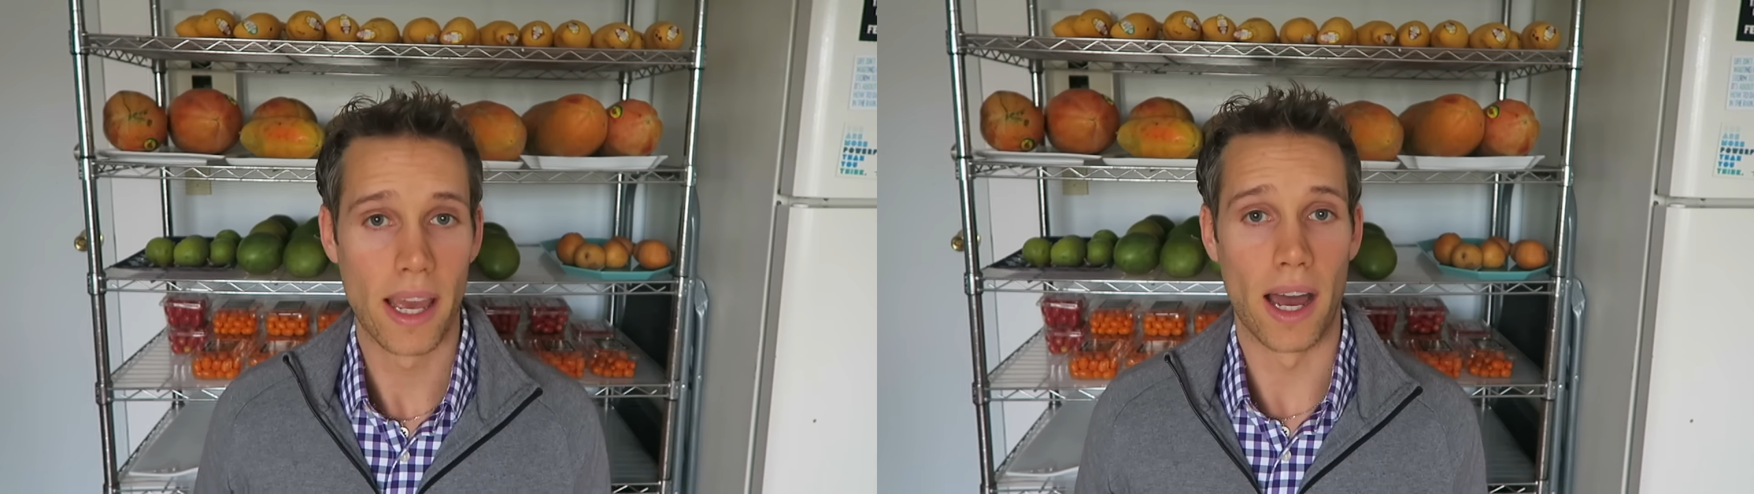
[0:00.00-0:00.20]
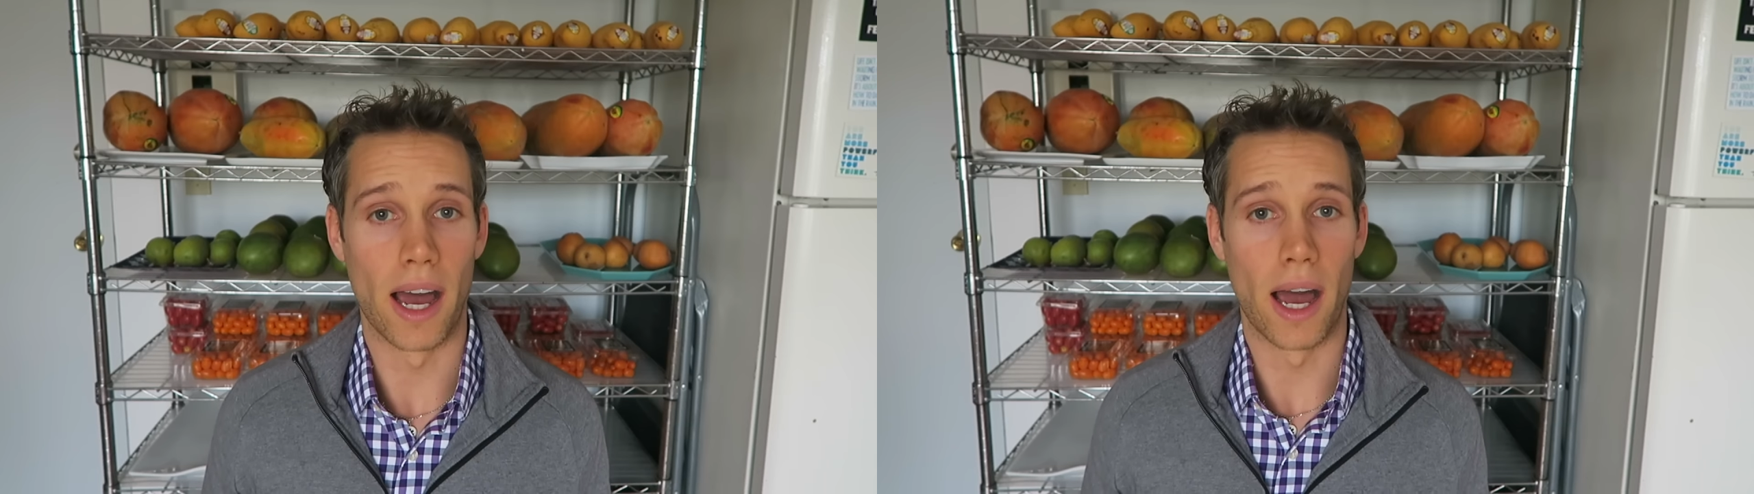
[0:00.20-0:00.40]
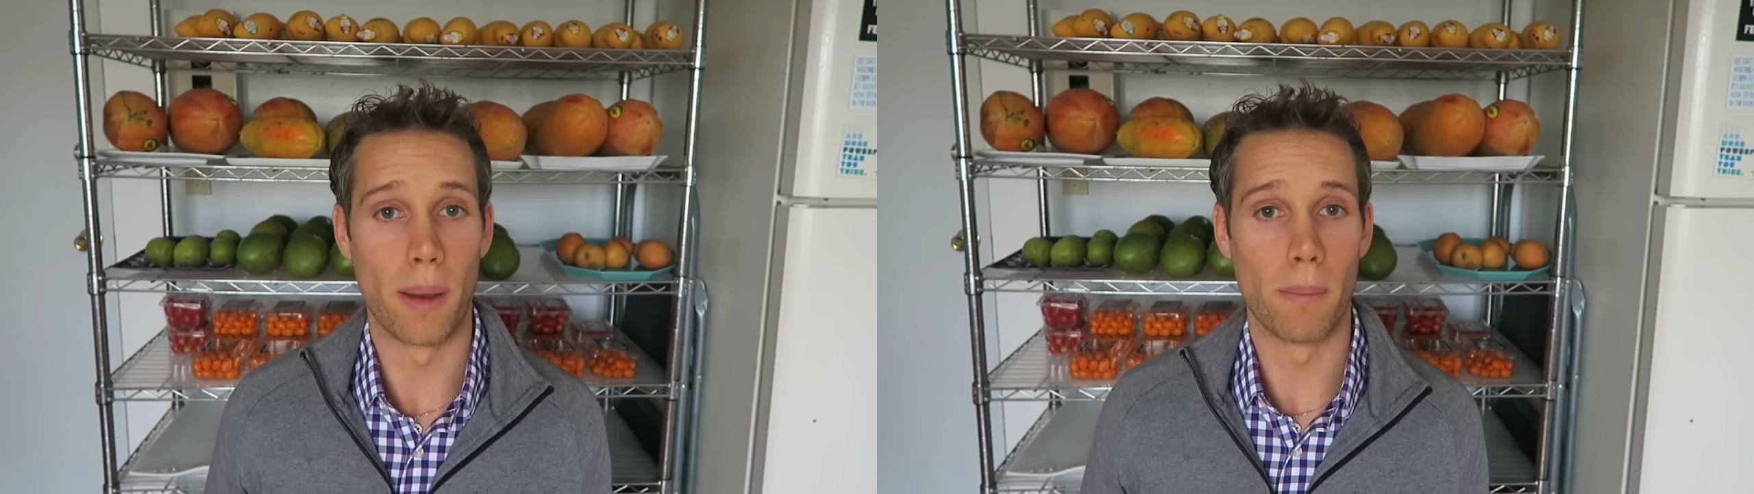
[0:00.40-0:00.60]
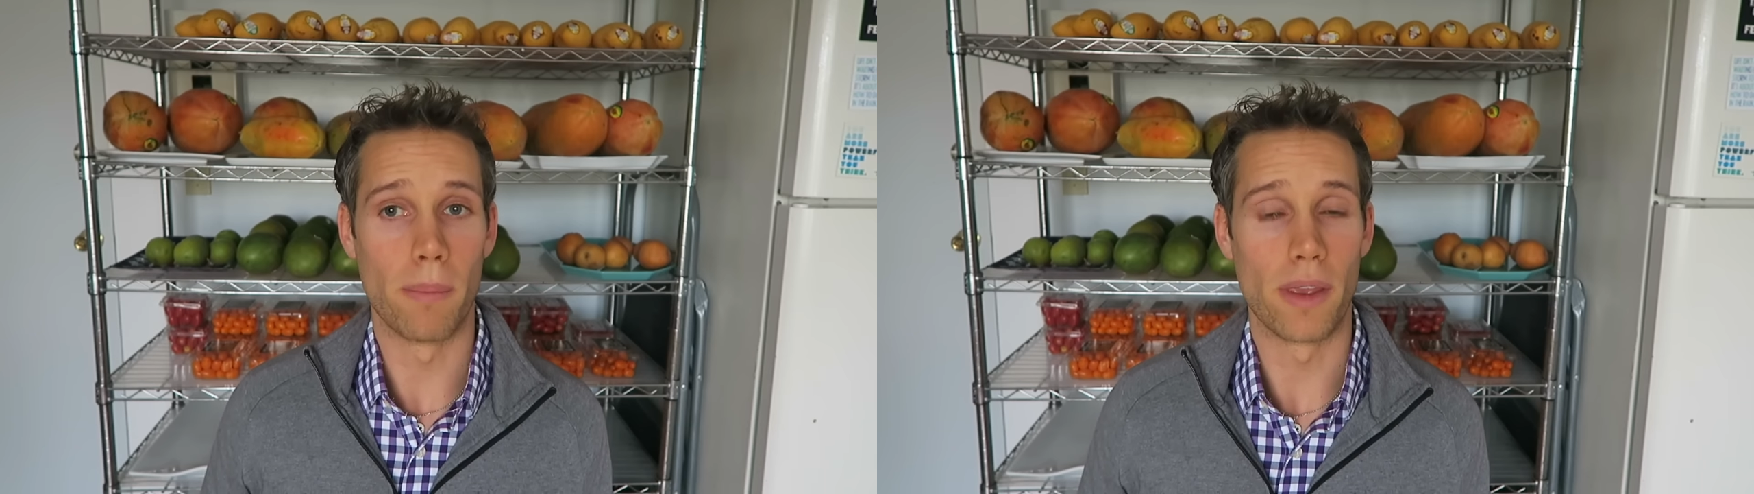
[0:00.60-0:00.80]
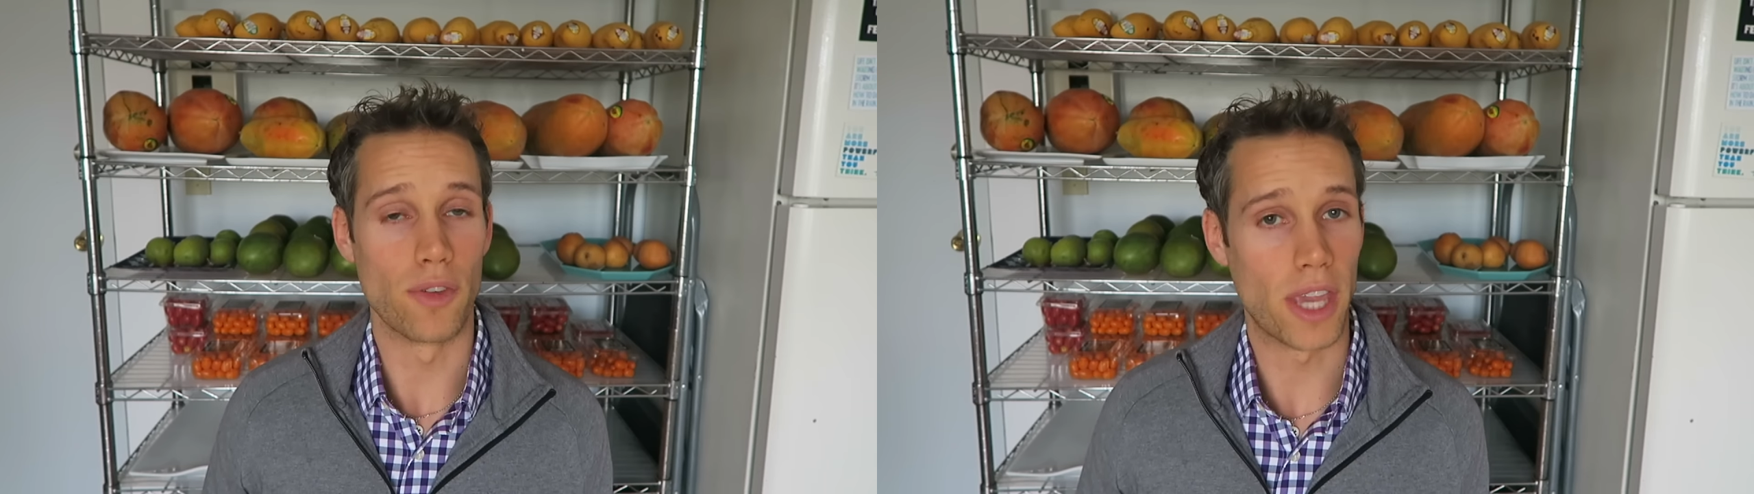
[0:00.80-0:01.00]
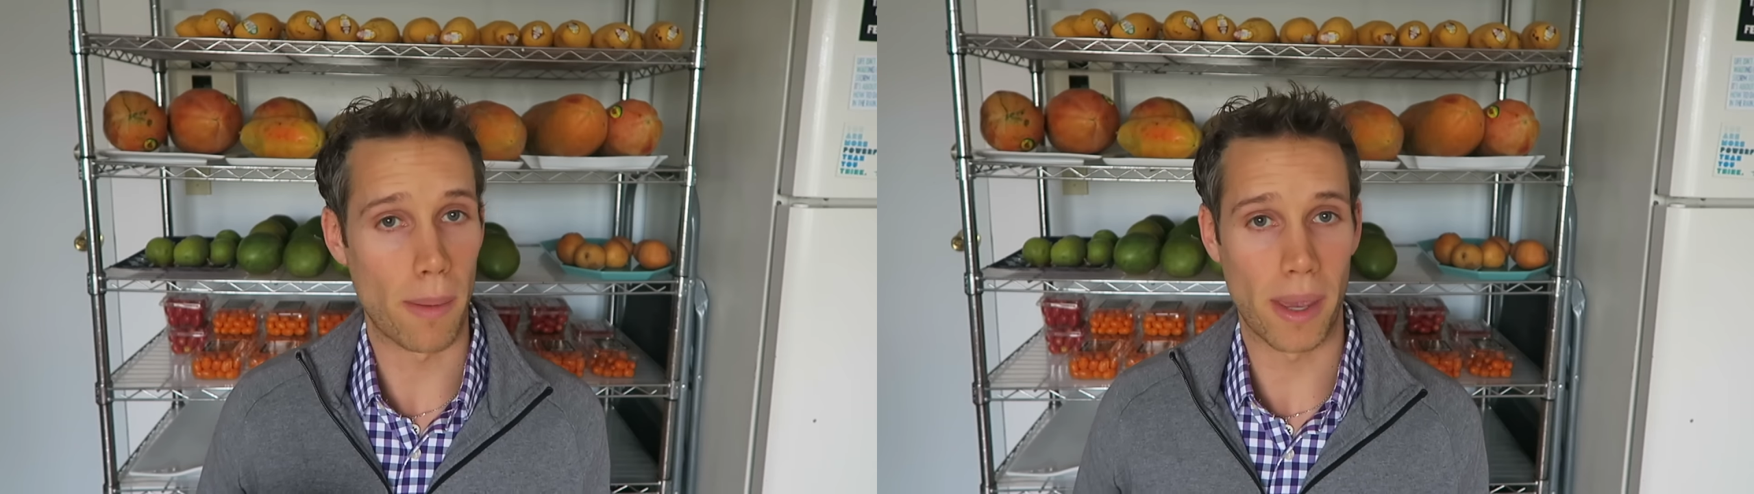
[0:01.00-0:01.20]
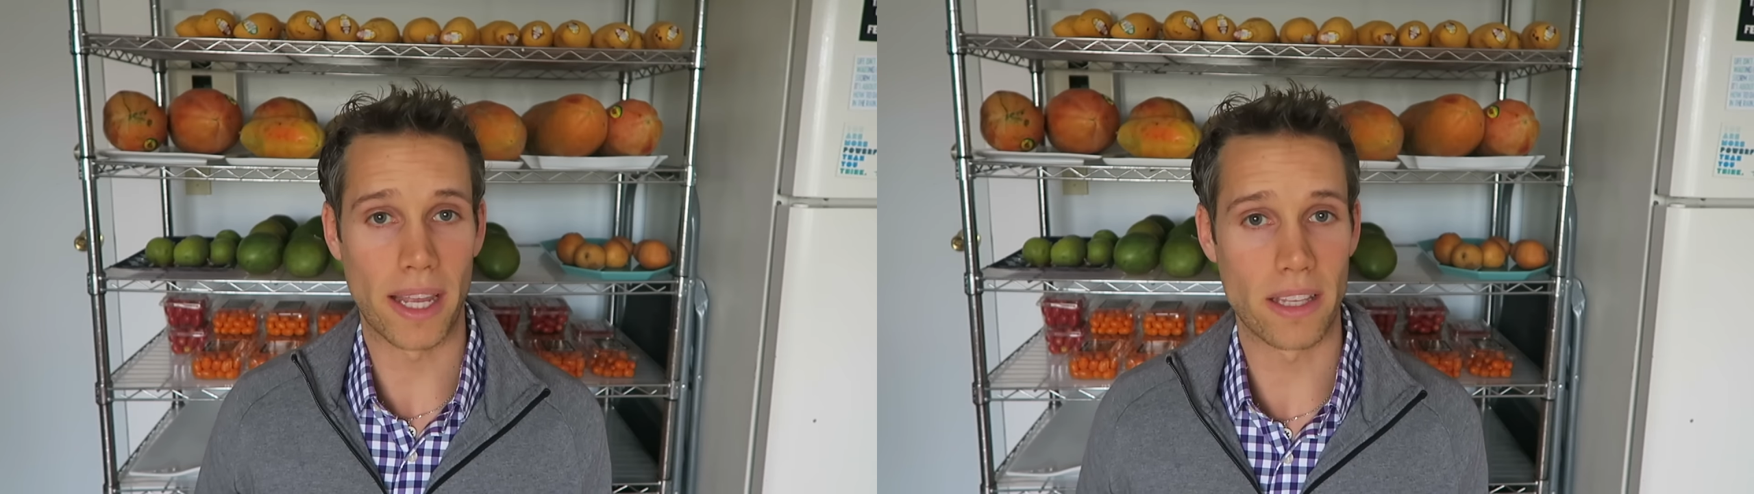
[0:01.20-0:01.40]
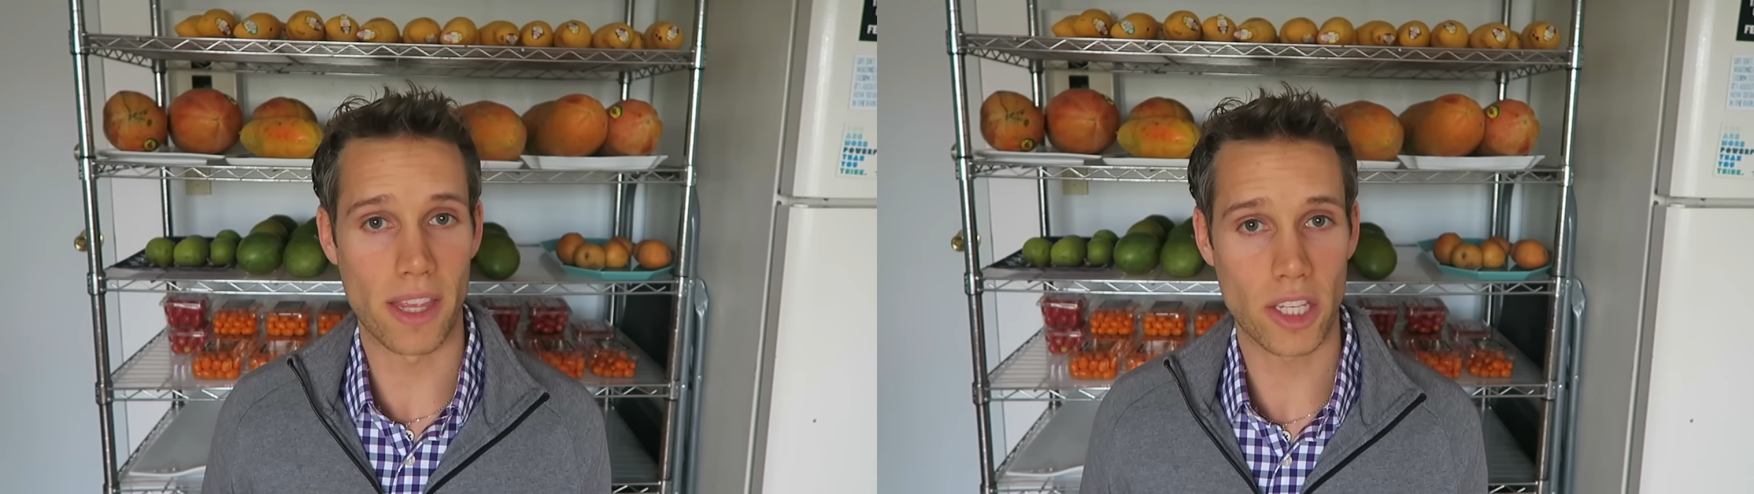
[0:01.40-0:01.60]
If you can't make
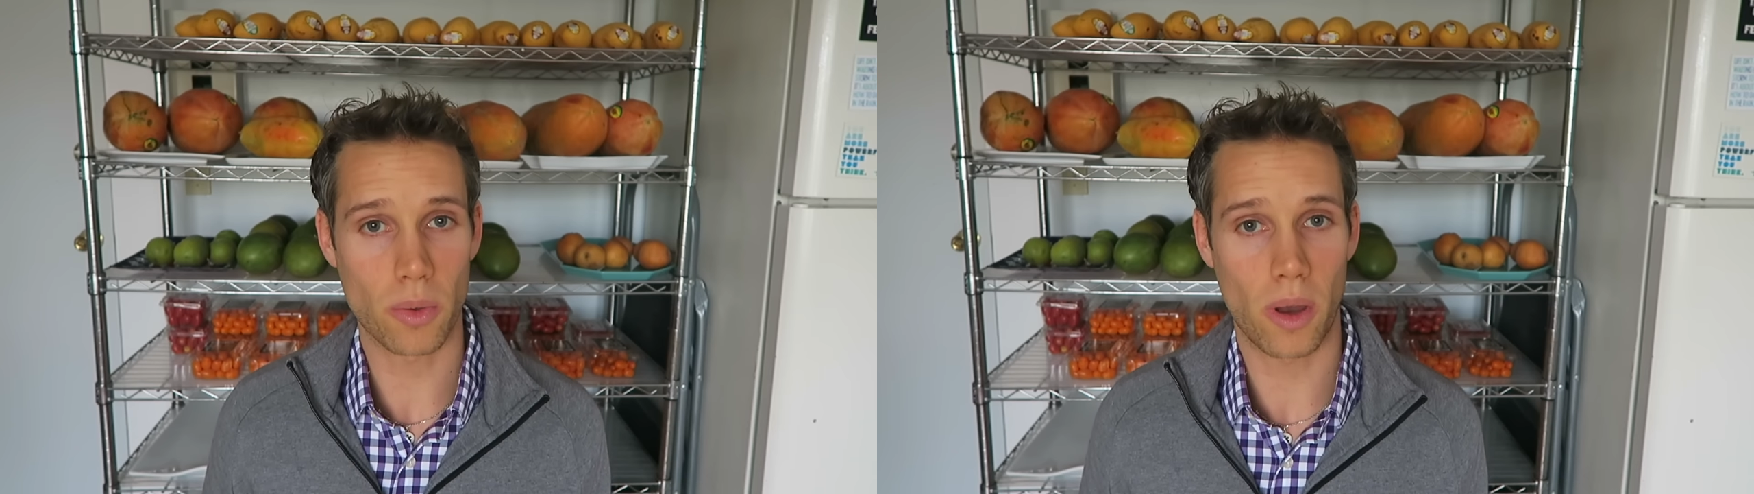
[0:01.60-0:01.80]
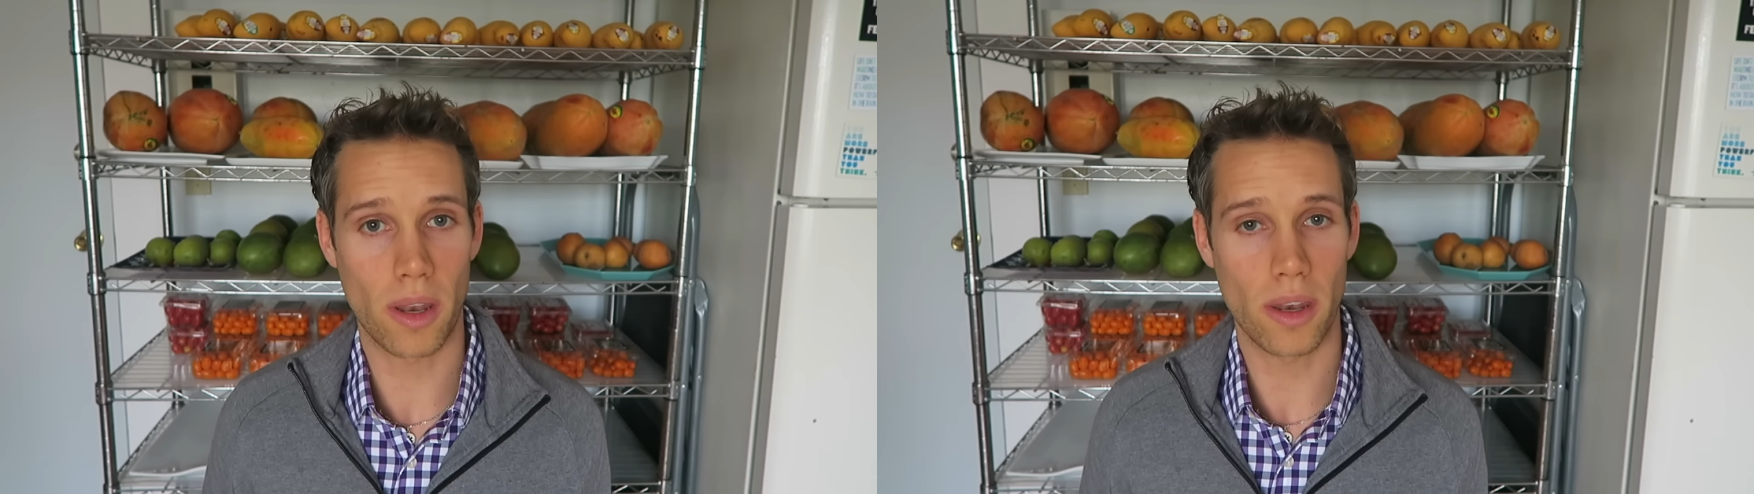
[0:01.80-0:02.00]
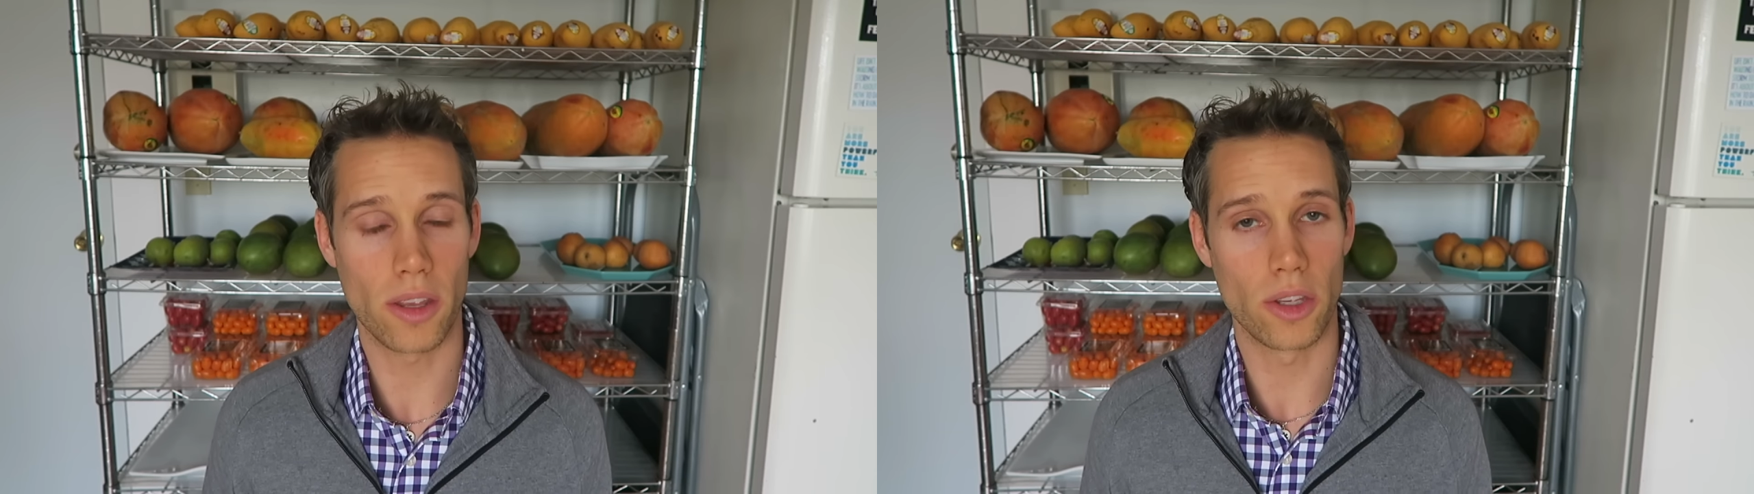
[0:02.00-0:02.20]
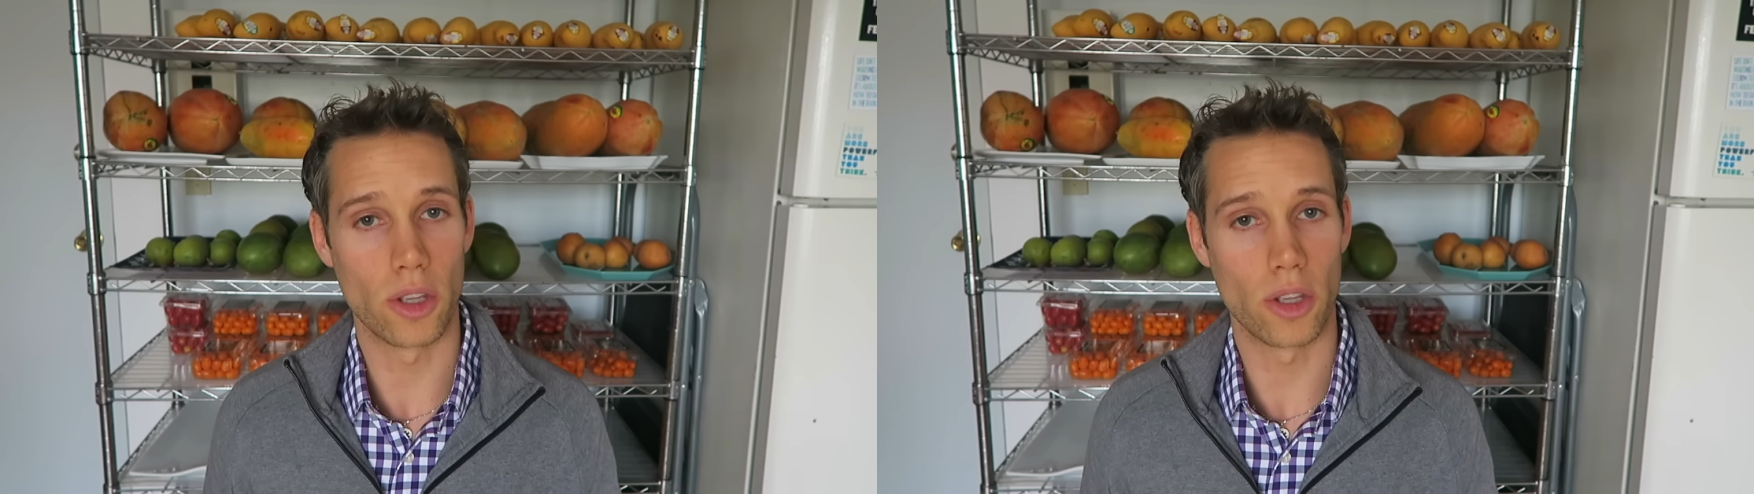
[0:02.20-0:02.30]
it to this one,